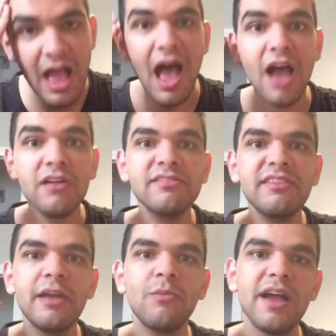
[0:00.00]
I
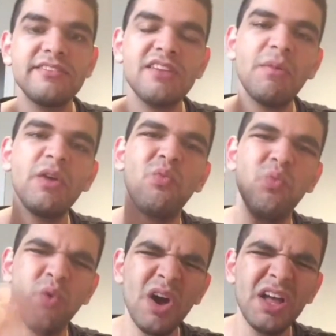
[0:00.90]
understand why
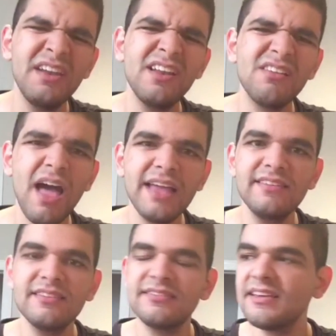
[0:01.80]
someone would
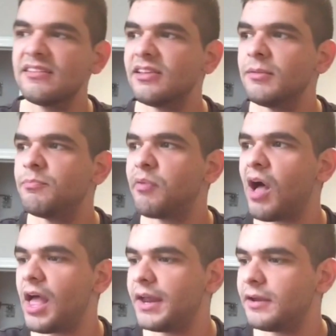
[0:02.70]
like this season,
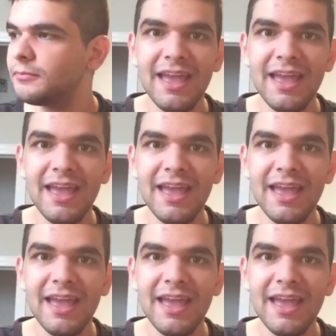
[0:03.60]
but